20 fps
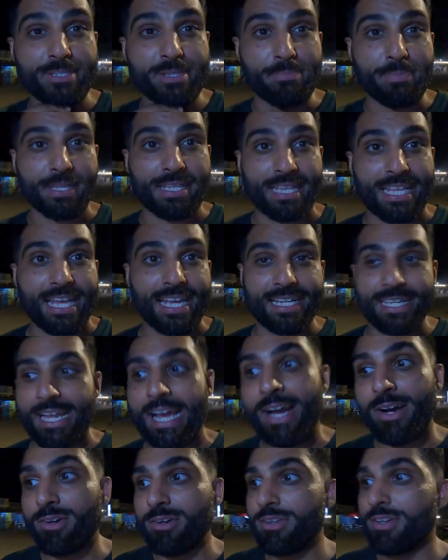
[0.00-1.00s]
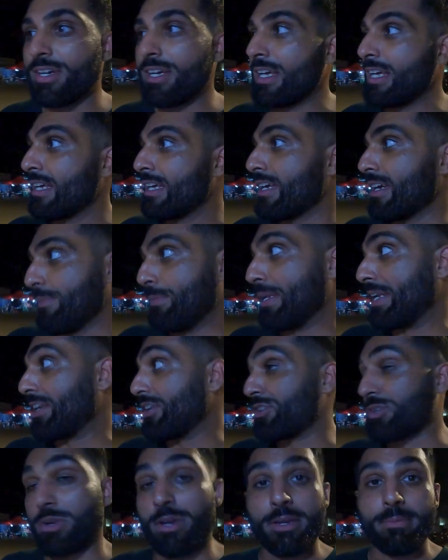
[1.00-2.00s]
It's a bit late now. Been
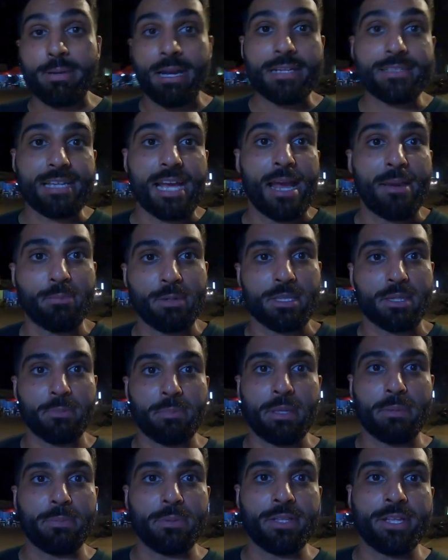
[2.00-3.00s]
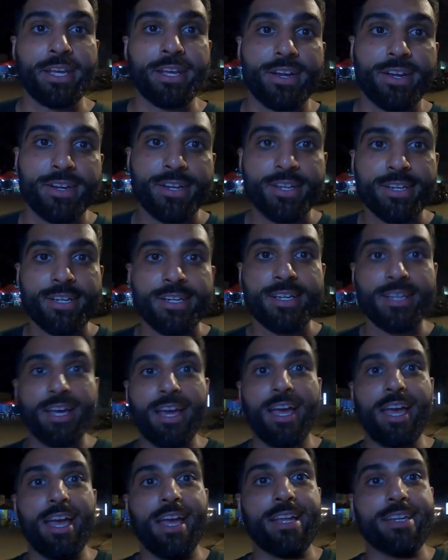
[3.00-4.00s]
enjoying my time with the people here.
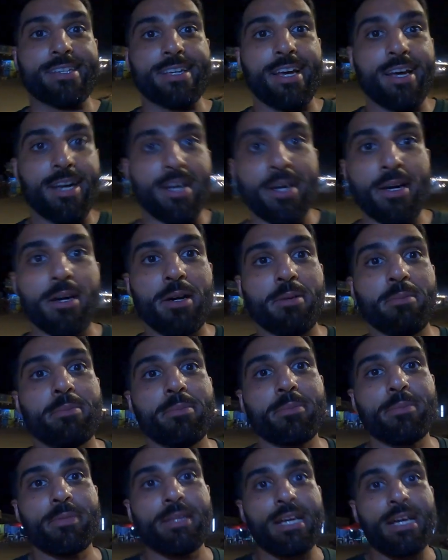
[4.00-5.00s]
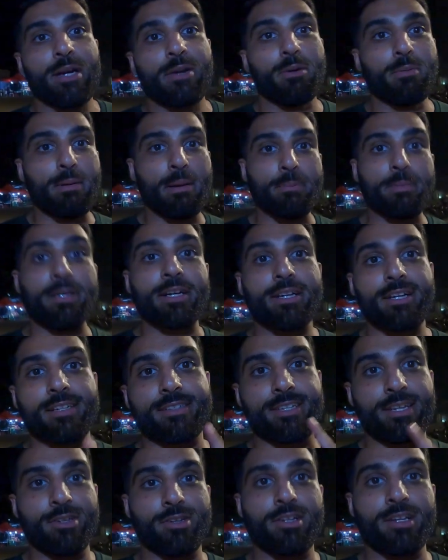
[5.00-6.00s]
And remember,
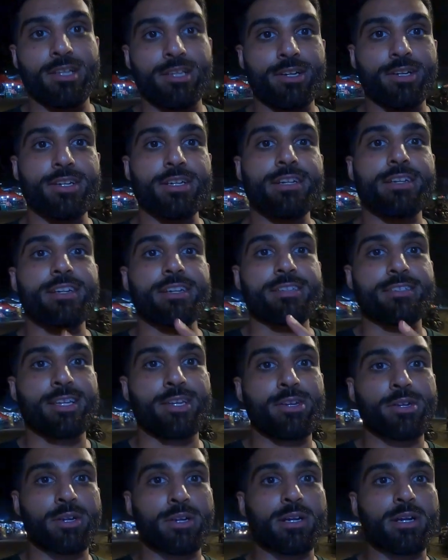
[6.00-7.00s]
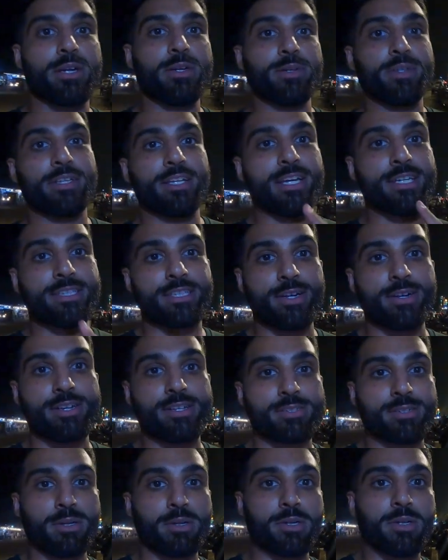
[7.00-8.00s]
continue to learn, continue to grow. And there
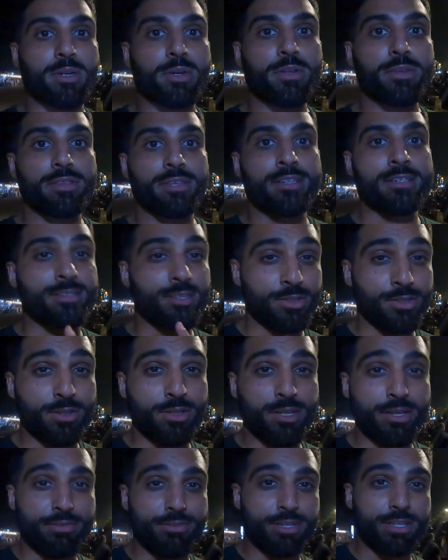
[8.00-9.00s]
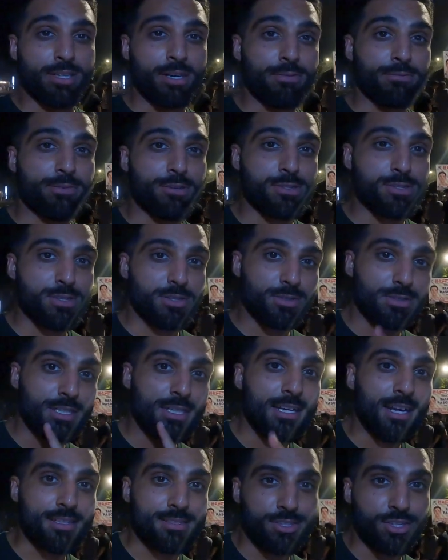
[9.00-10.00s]
is no growth until you leave your comfort zone.
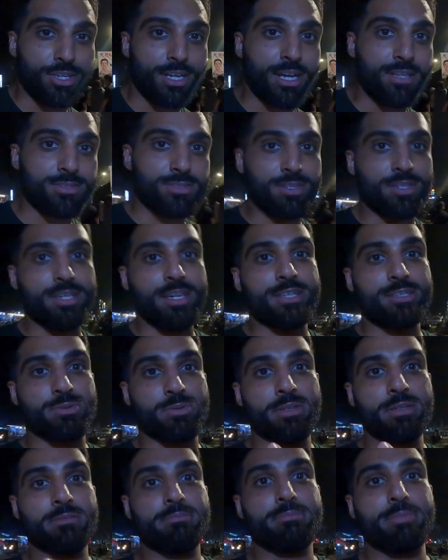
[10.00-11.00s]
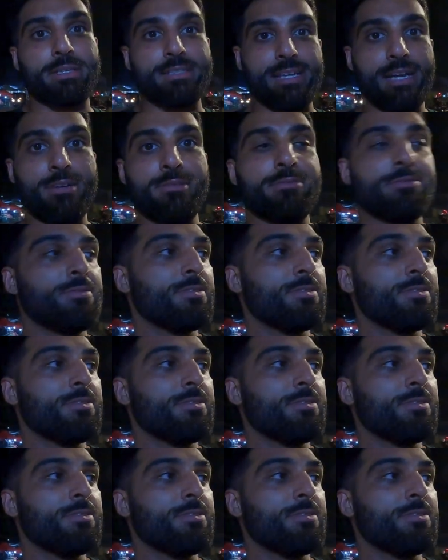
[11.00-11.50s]
I'll see you guys on the next one. Peace out.